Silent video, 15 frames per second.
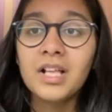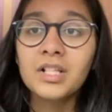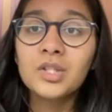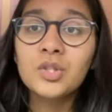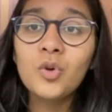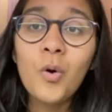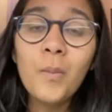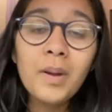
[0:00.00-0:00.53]

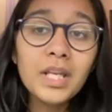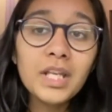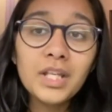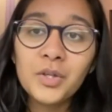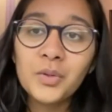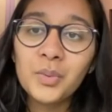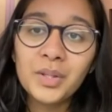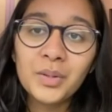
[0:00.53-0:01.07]
So many
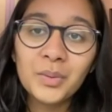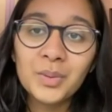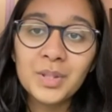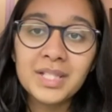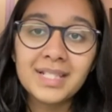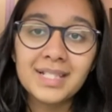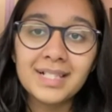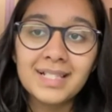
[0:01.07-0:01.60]
new and old
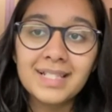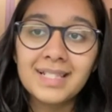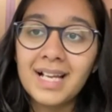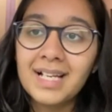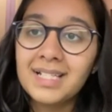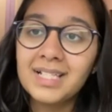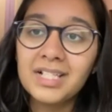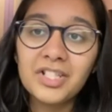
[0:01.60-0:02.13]
skills
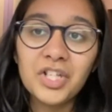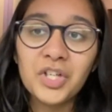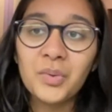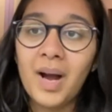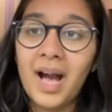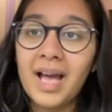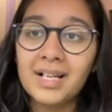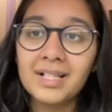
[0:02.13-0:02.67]
that didn't
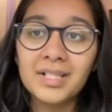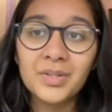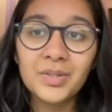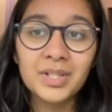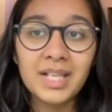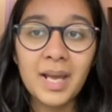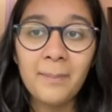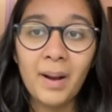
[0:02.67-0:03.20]
require us to
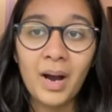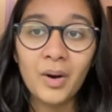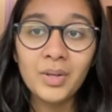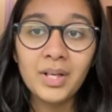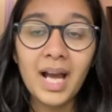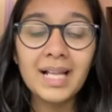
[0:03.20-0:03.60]
step out